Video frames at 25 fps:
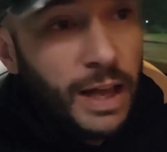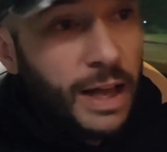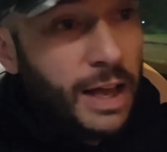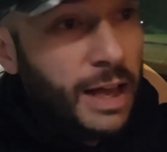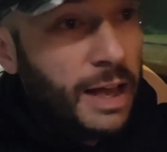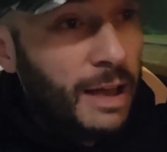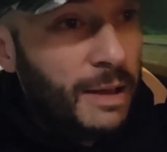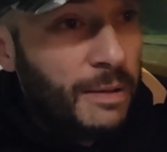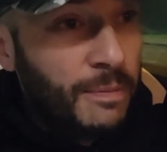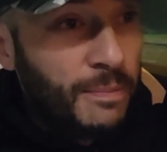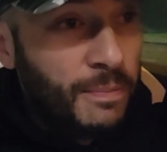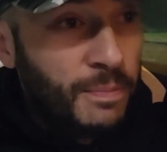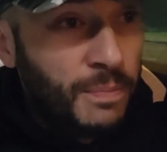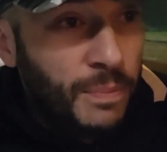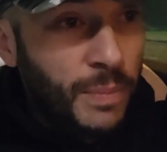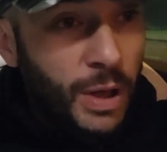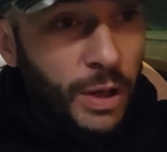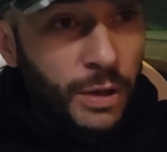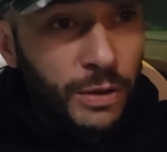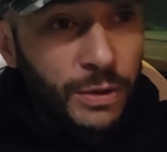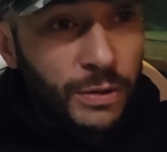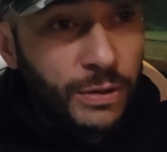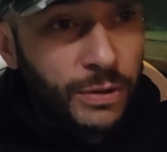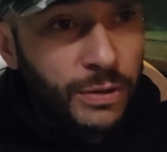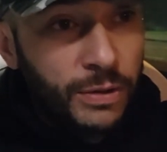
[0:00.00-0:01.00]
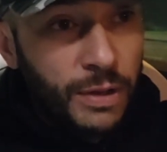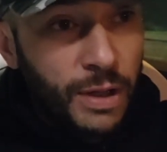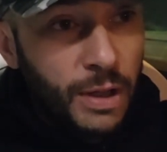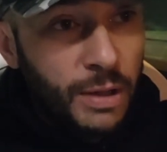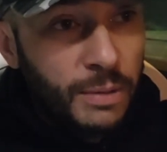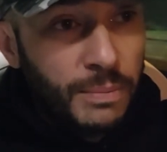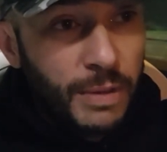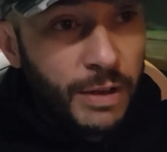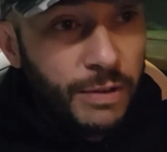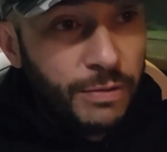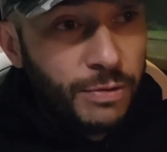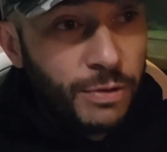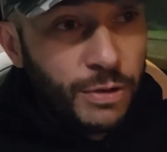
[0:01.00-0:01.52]

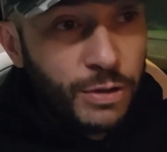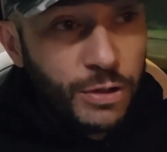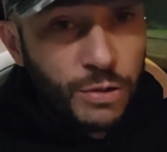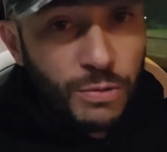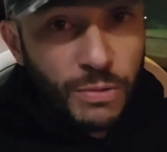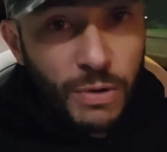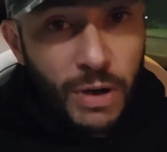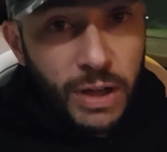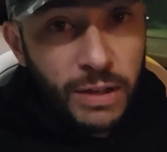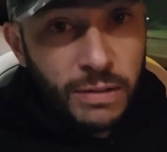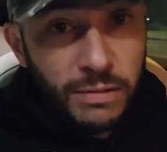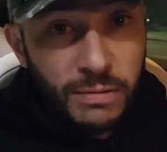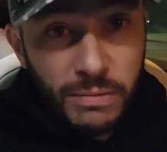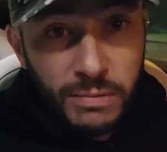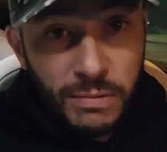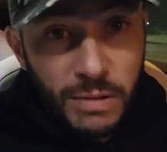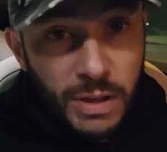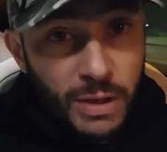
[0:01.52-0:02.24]
on my first run.